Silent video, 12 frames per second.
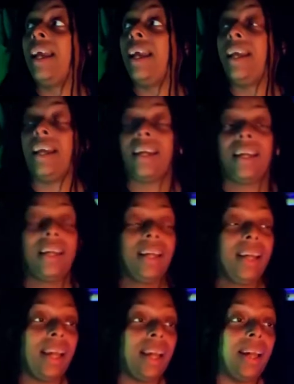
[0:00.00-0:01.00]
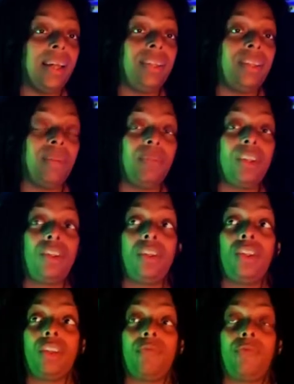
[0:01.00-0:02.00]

I attempted to just